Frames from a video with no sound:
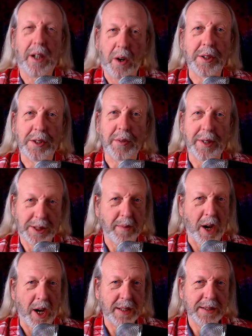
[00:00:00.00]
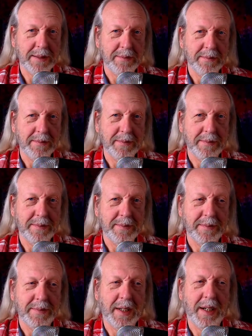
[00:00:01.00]
and of course it was the box,
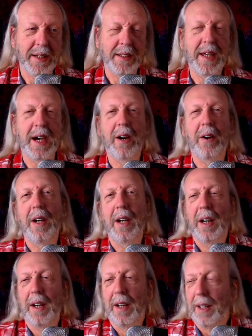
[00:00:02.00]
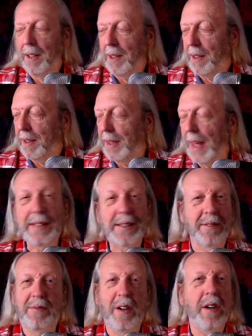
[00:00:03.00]
right? Now,
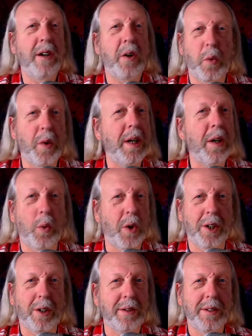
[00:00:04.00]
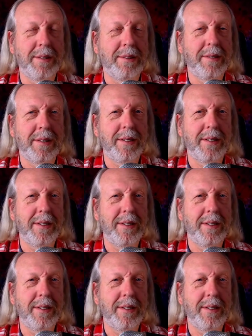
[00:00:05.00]
that's a very real world